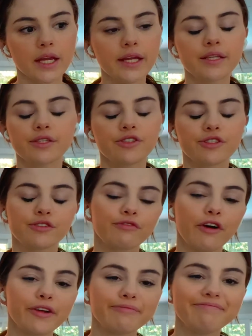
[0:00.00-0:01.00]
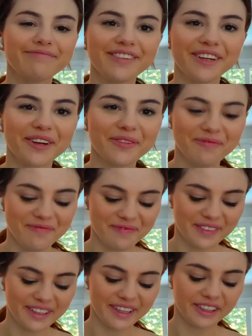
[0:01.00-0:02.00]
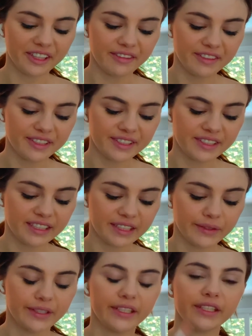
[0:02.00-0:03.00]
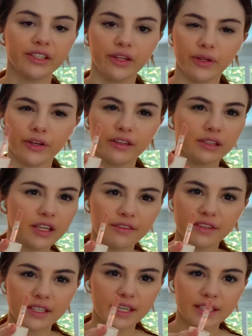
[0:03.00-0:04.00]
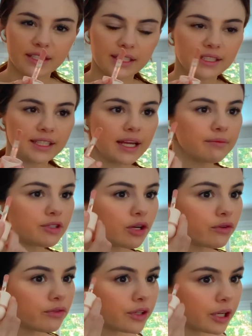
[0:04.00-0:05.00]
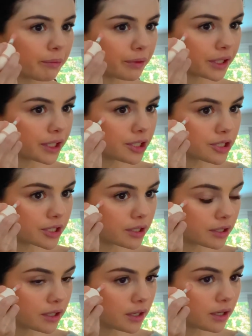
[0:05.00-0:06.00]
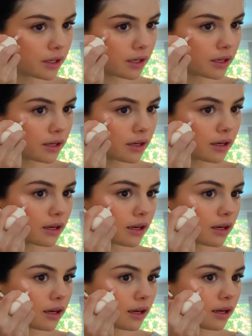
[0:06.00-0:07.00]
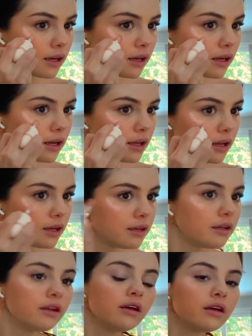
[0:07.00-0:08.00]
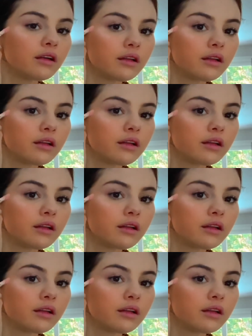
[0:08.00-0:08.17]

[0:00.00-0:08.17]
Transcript: and it's just fun, you know? I love that it's liquid, I love that it has the same doe foot application. And now